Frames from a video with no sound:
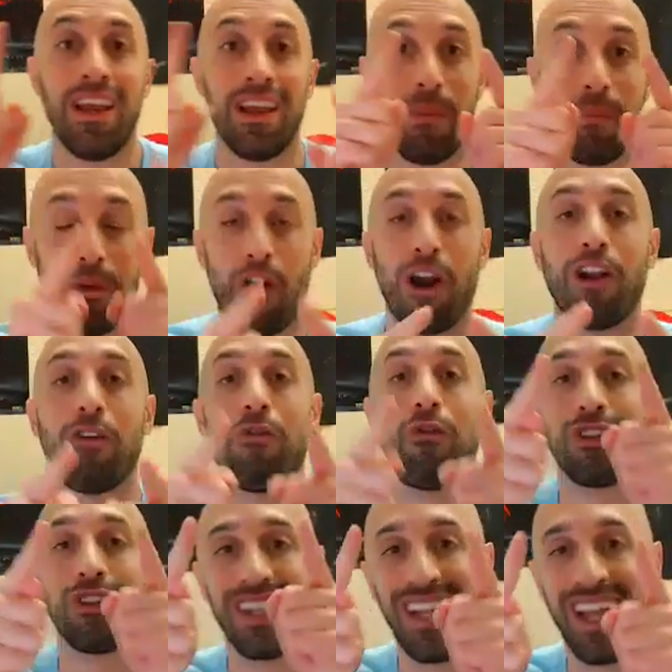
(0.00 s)
The PR
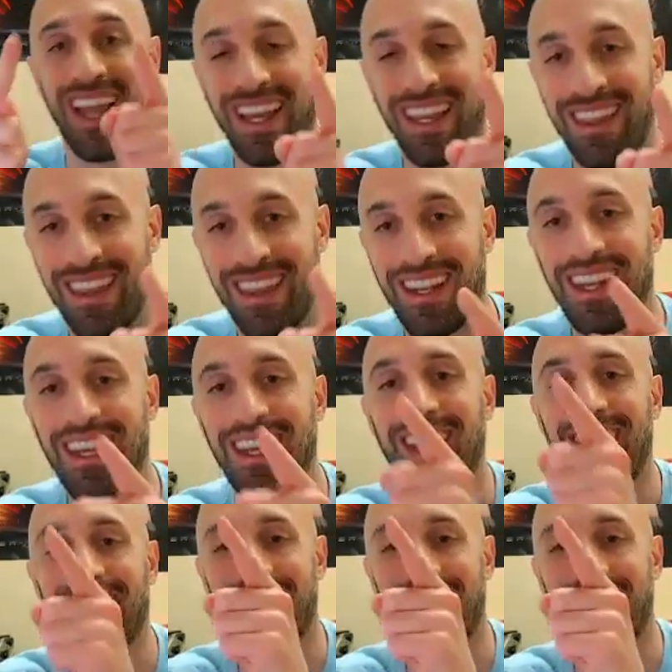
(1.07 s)
interval is lengthening